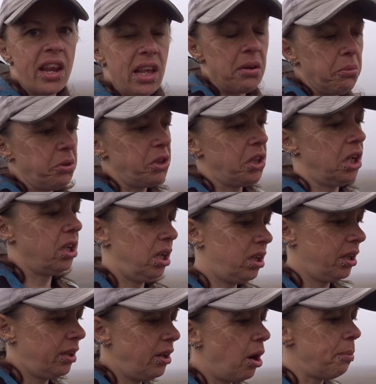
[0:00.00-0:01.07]
it would
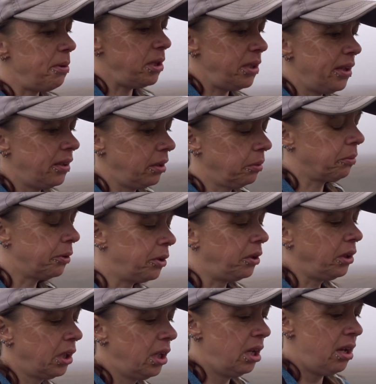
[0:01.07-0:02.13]
not be the end of the
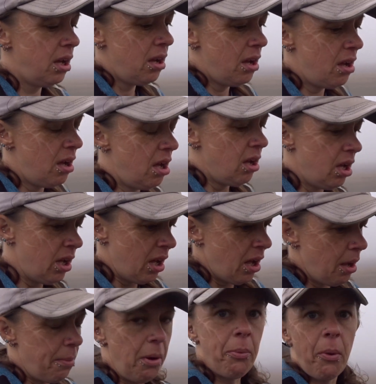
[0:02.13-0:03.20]
world.
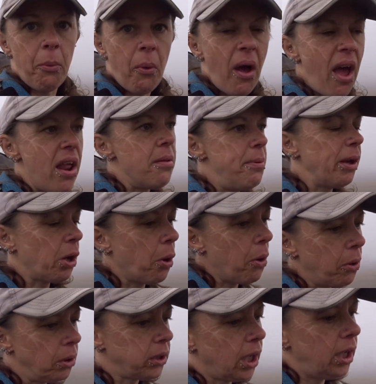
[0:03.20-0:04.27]
It'd be a bit wet, a bit
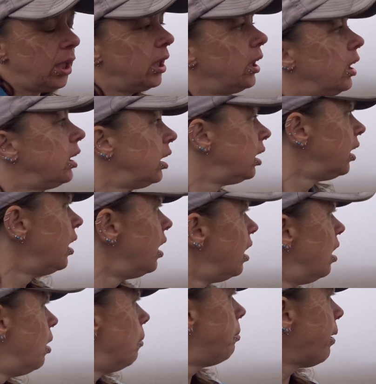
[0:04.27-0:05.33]
cold,
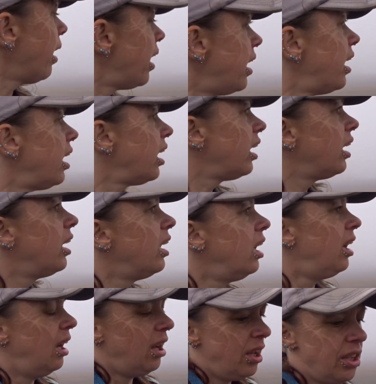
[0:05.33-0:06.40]
but
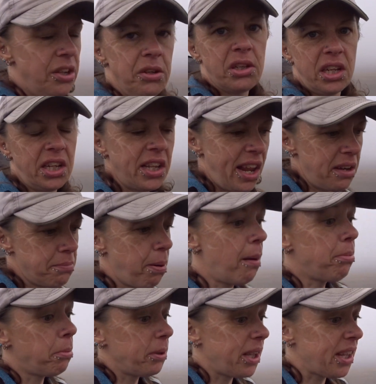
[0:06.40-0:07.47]
you could
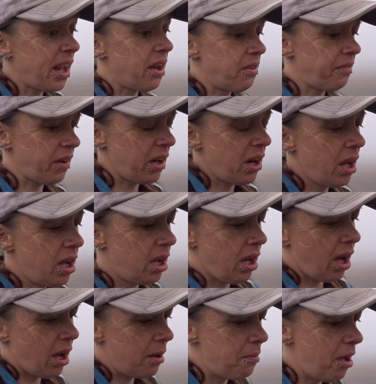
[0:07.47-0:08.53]
probably get out of it.
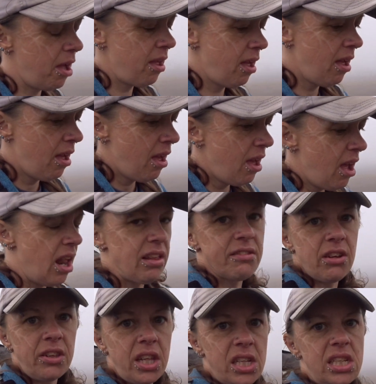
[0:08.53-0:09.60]
It's
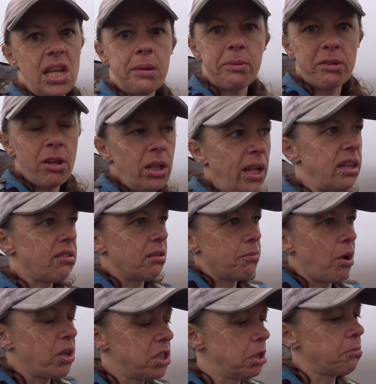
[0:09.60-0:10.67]
not that deep. It's not like there's a
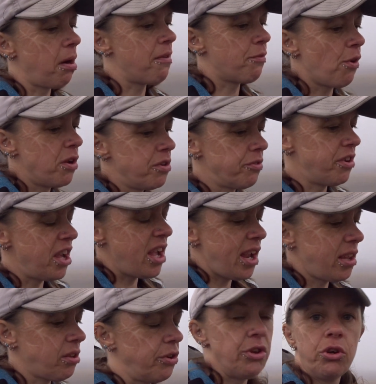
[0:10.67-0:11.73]
rushing river
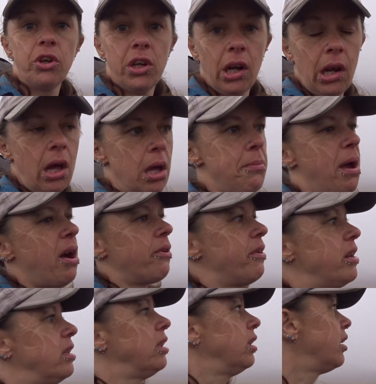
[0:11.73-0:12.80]
underneath or you couldn't climb out or
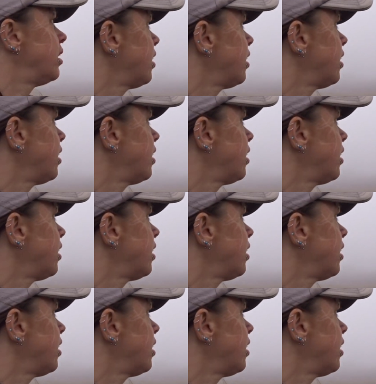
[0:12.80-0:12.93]
anything like